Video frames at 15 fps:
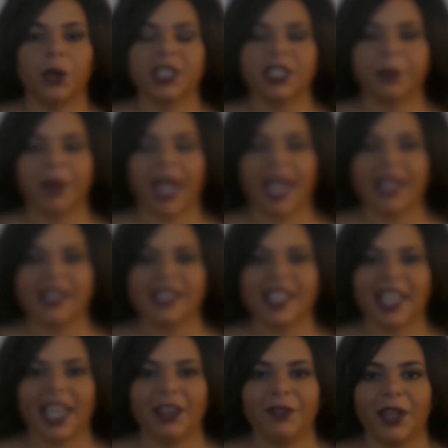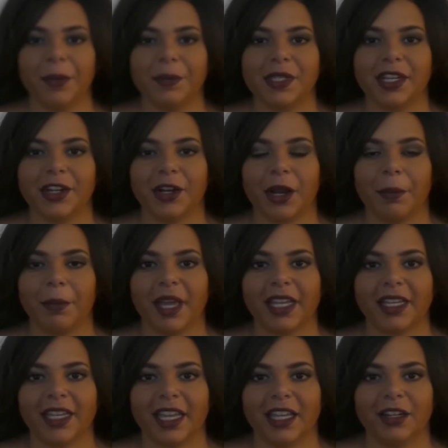What's up guys? Kayy Vapes here.
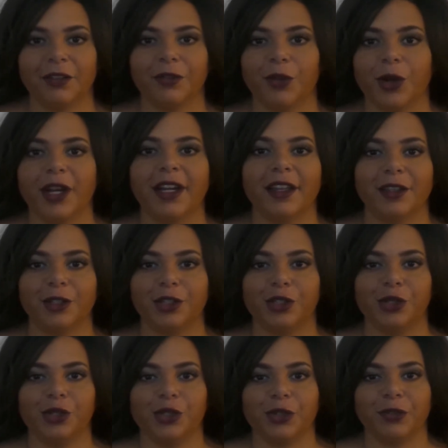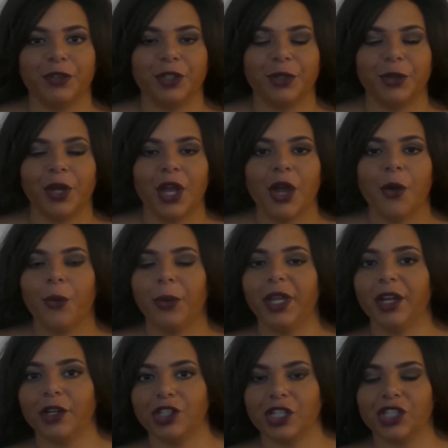back again for another juice review.
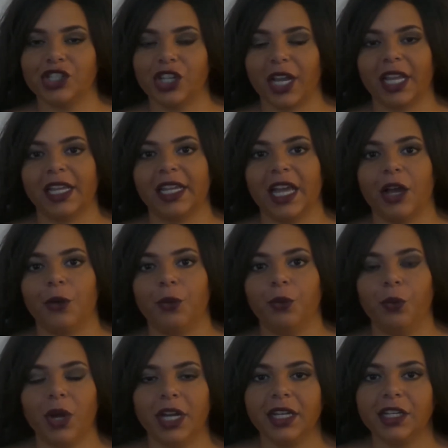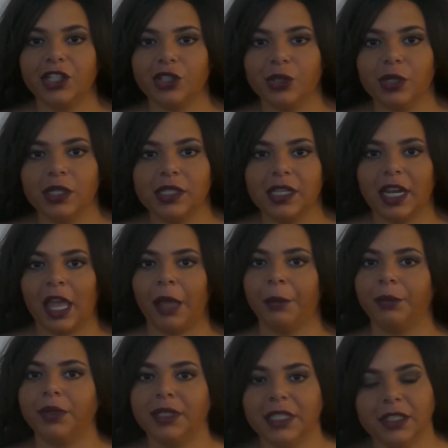We are just checking out one juice
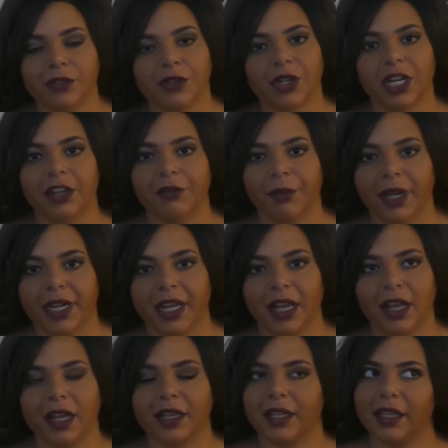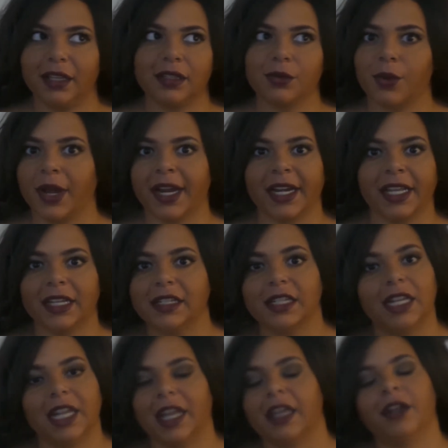today. Please forgive my dog. He's whining
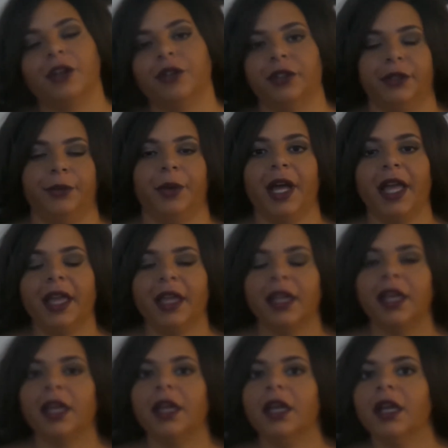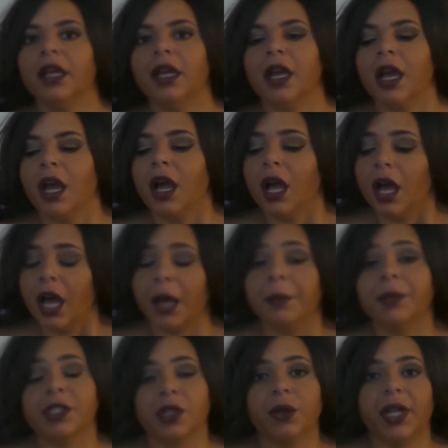today. I don't know why.
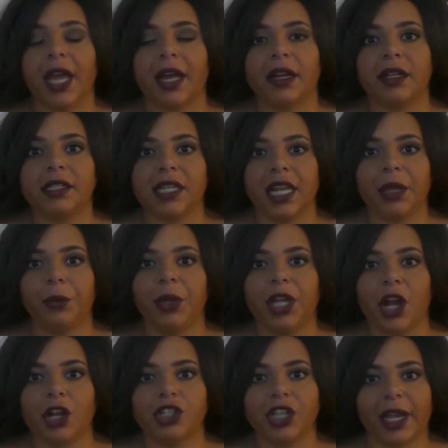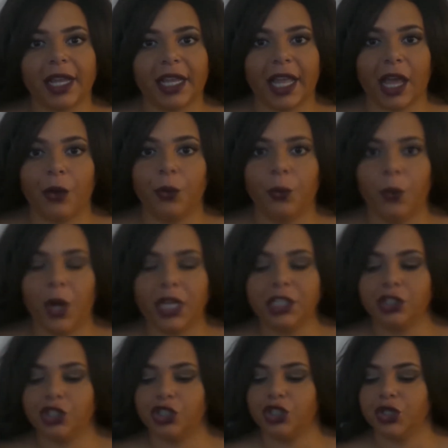Um, so yeah, today we are checking out
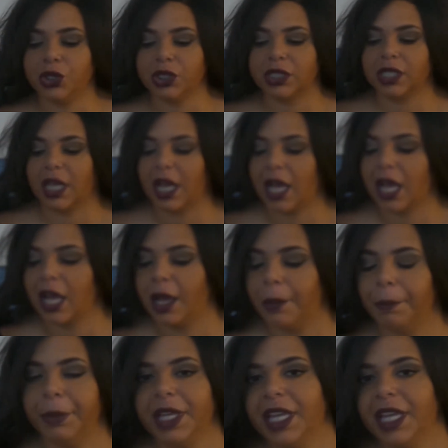one juice um,